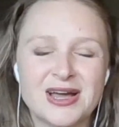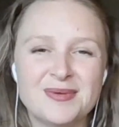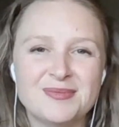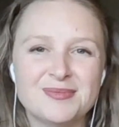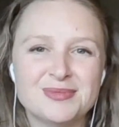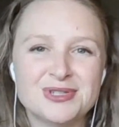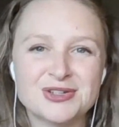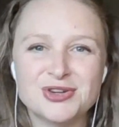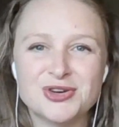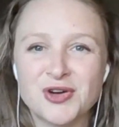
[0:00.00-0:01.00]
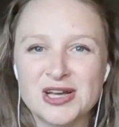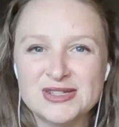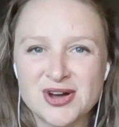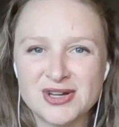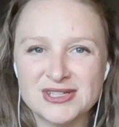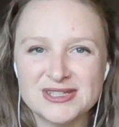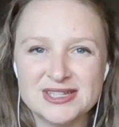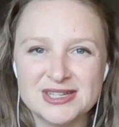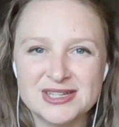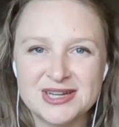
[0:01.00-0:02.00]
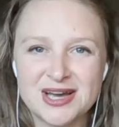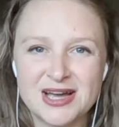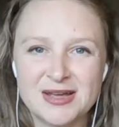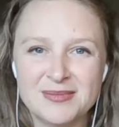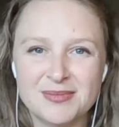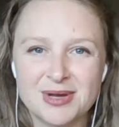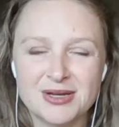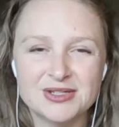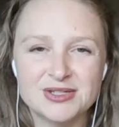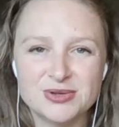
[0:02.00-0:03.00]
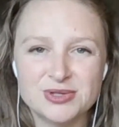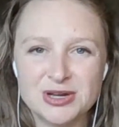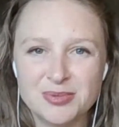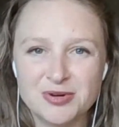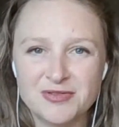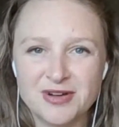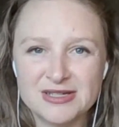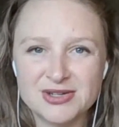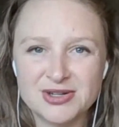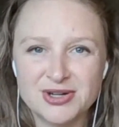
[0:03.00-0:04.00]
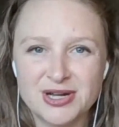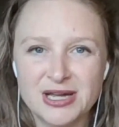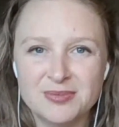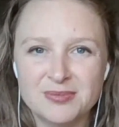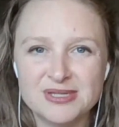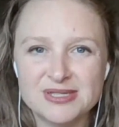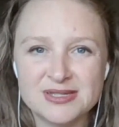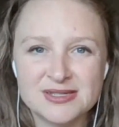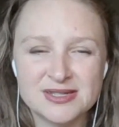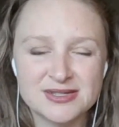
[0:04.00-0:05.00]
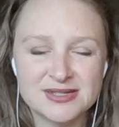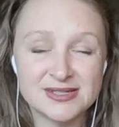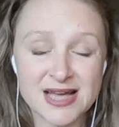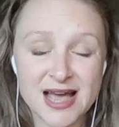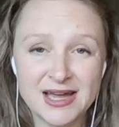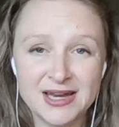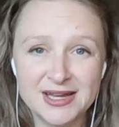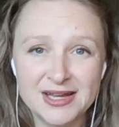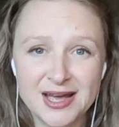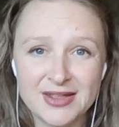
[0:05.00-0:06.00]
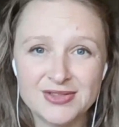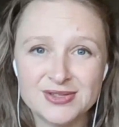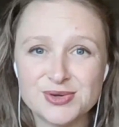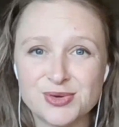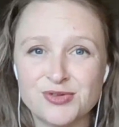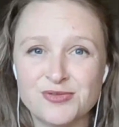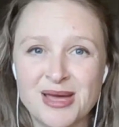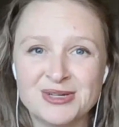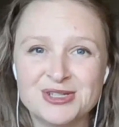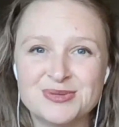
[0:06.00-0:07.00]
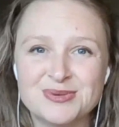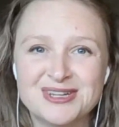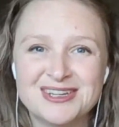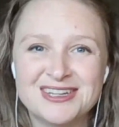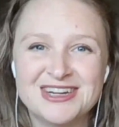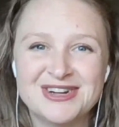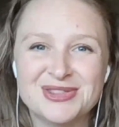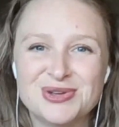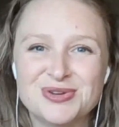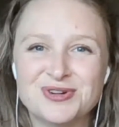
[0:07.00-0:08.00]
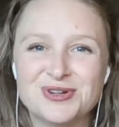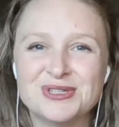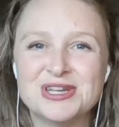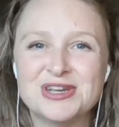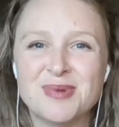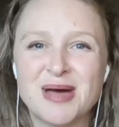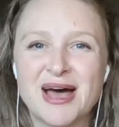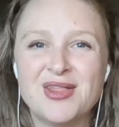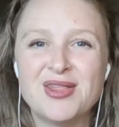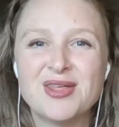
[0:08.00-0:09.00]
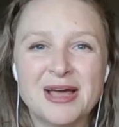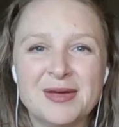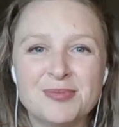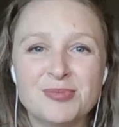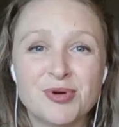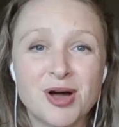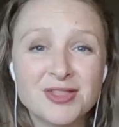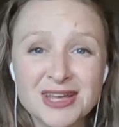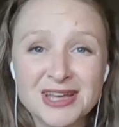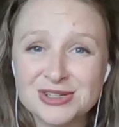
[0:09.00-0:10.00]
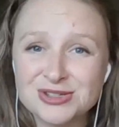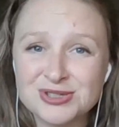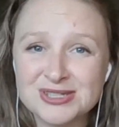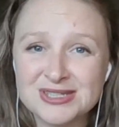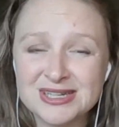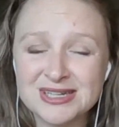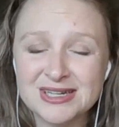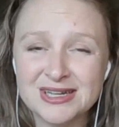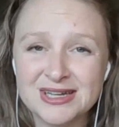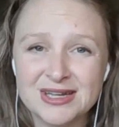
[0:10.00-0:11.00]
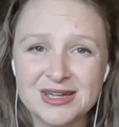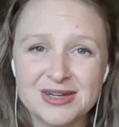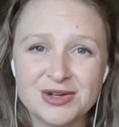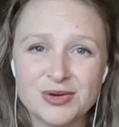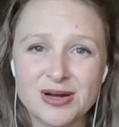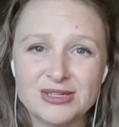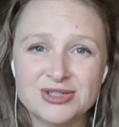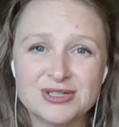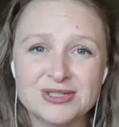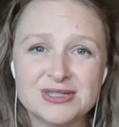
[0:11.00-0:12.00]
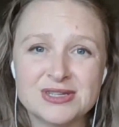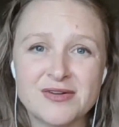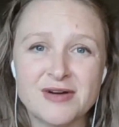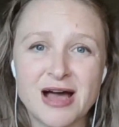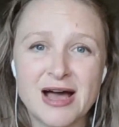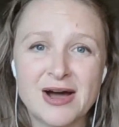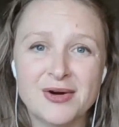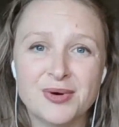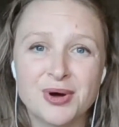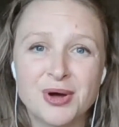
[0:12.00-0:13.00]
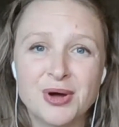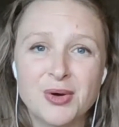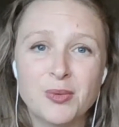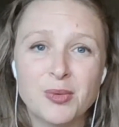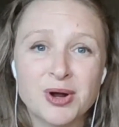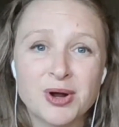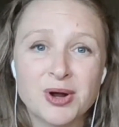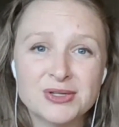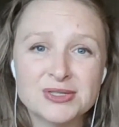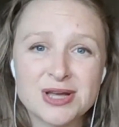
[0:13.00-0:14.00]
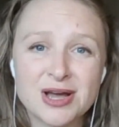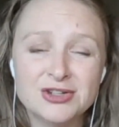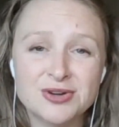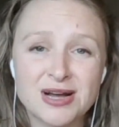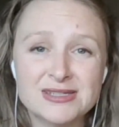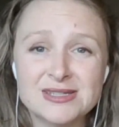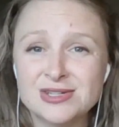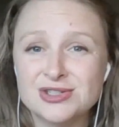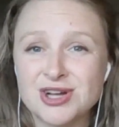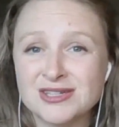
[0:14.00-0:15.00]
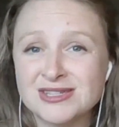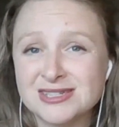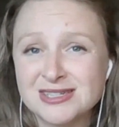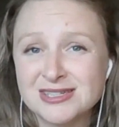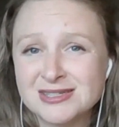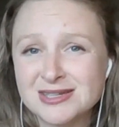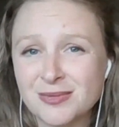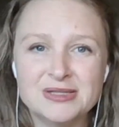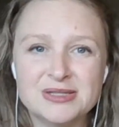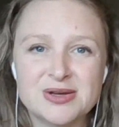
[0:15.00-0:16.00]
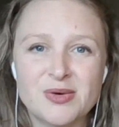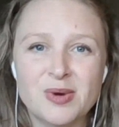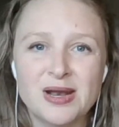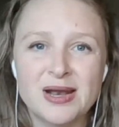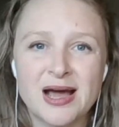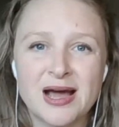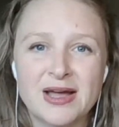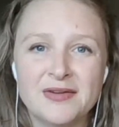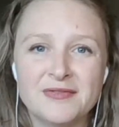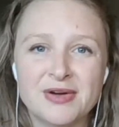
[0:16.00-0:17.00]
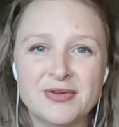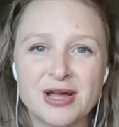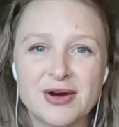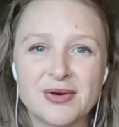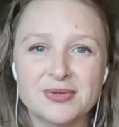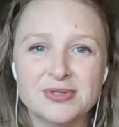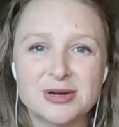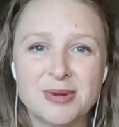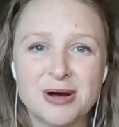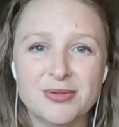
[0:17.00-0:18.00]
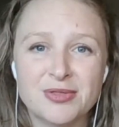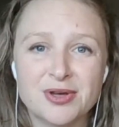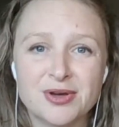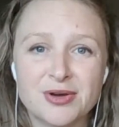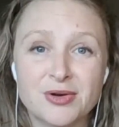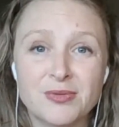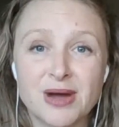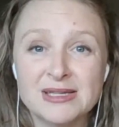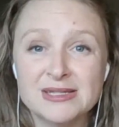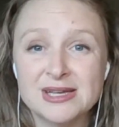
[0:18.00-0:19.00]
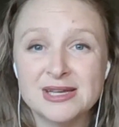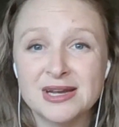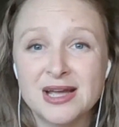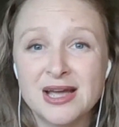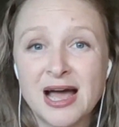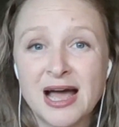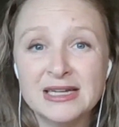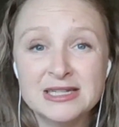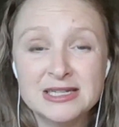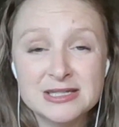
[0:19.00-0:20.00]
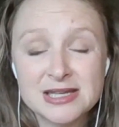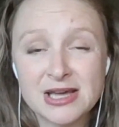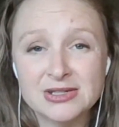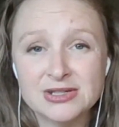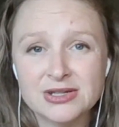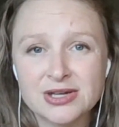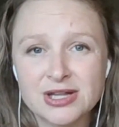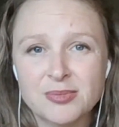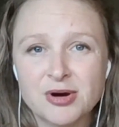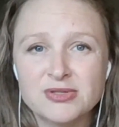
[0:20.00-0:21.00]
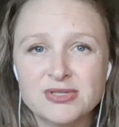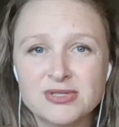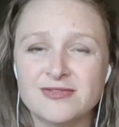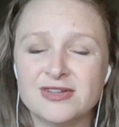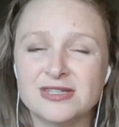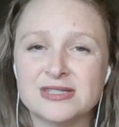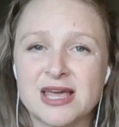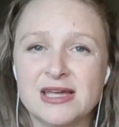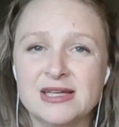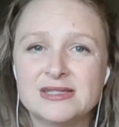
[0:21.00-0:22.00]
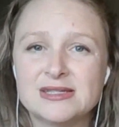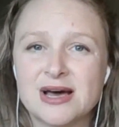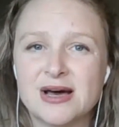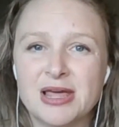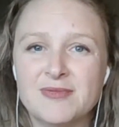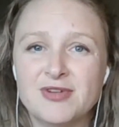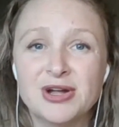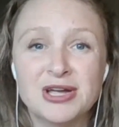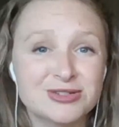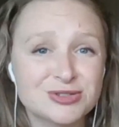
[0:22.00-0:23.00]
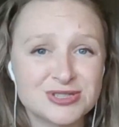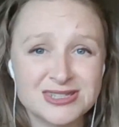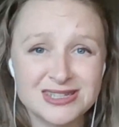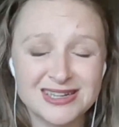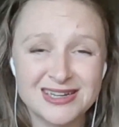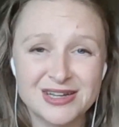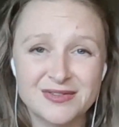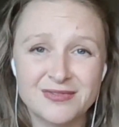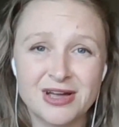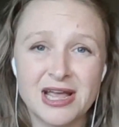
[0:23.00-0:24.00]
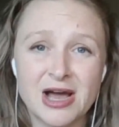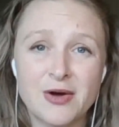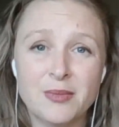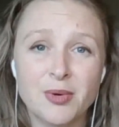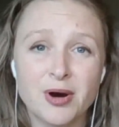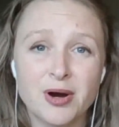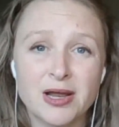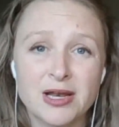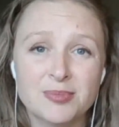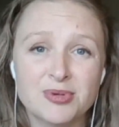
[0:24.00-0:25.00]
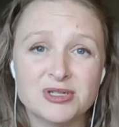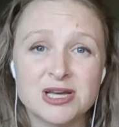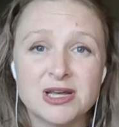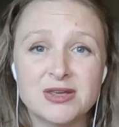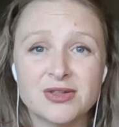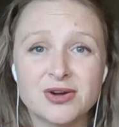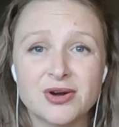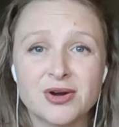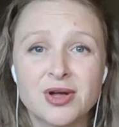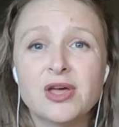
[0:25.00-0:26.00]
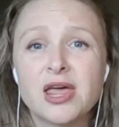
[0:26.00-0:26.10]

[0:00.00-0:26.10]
I'm Dr. Grace Augustine. I'm an associate professor in business and society at the School of Management here at the University of Bath. I am broadly interested in questions of how workers address injustice. And so when I found out about the Horizon IT scandal and the post office case, I became very interested in finding out more, and in particular,